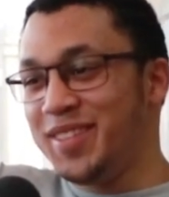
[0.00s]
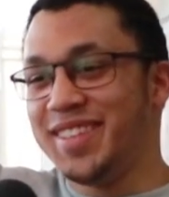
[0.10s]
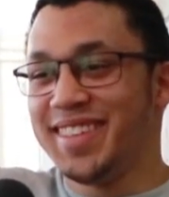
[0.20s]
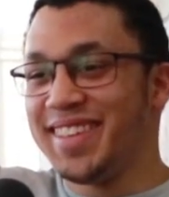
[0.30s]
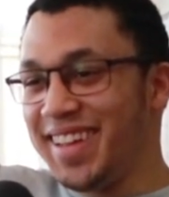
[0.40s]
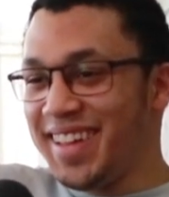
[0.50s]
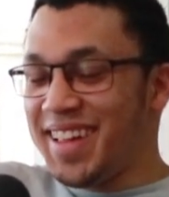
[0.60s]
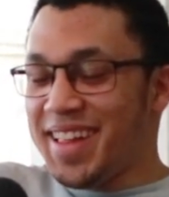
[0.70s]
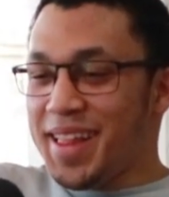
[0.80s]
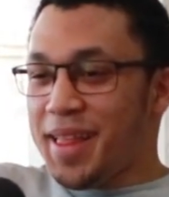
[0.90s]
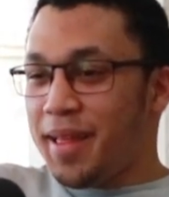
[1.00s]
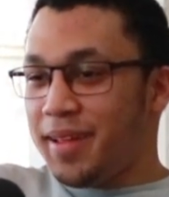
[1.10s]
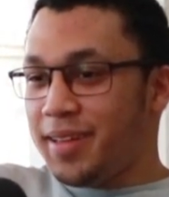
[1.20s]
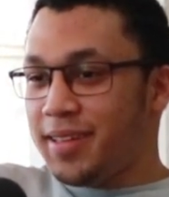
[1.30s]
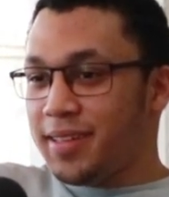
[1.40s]

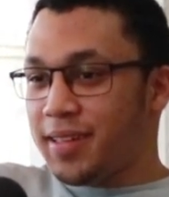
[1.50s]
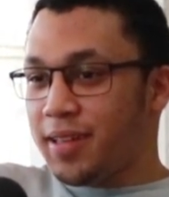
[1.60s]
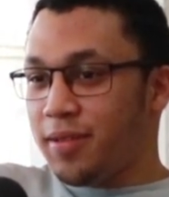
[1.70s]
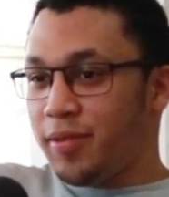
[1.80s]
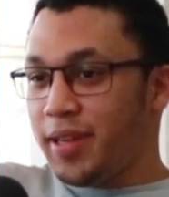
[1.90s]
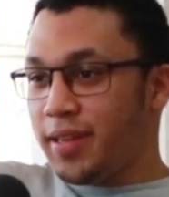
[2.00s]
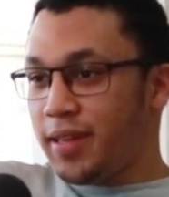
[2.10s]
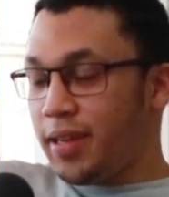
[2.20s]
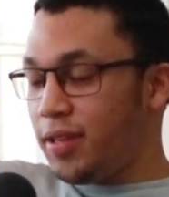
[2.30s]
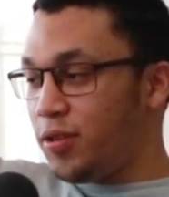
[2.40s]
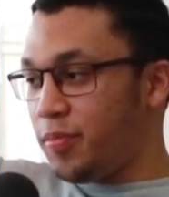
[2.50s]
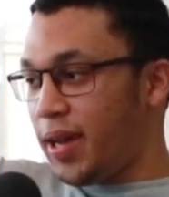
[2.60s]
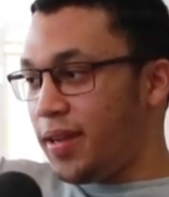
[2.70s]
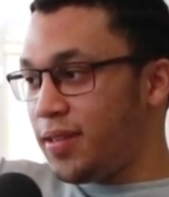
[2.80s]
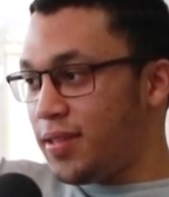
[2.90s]
a career in
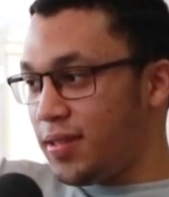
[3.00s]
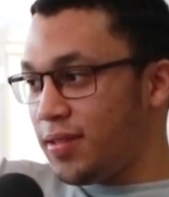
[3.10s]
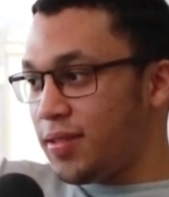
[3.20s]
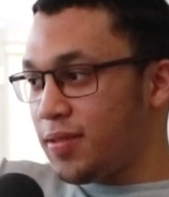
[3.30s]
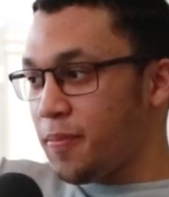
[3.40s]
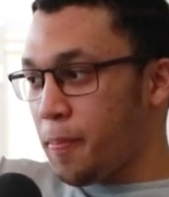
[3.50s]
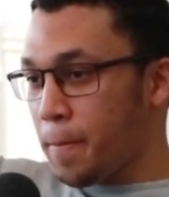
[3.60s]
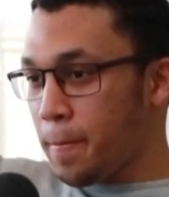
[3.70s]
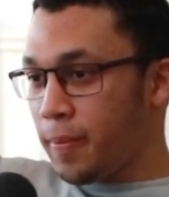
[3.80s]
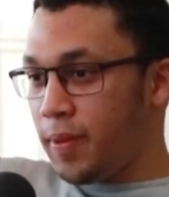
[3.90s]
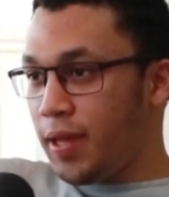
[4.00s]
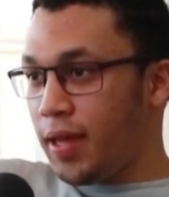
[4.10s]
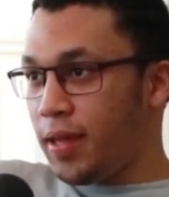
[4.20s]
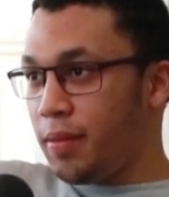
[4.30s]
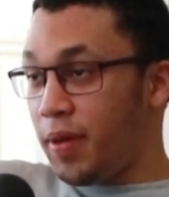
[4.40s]
humanities
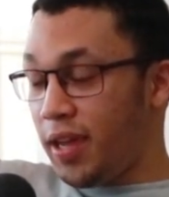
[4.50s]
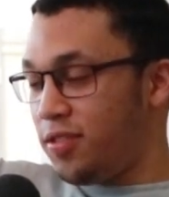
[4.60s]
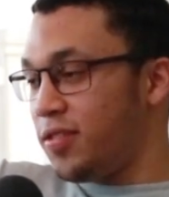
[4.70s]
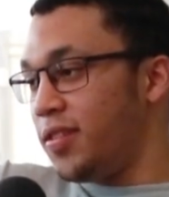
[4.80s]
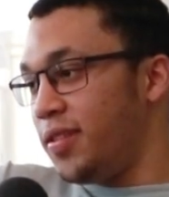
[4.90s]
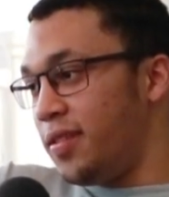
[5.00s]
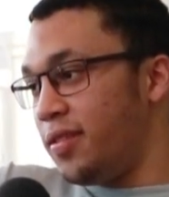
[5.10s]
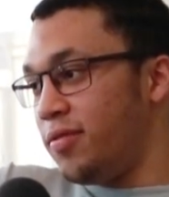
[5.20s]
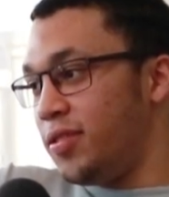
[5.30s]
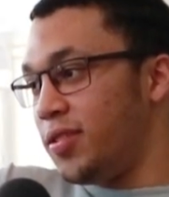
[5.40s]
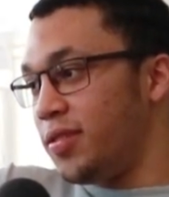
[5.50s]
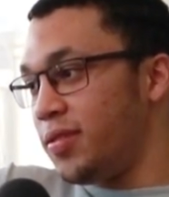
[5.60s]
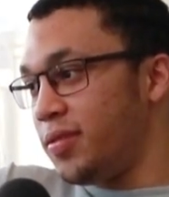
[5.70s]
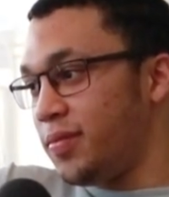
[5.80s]
and major in literature.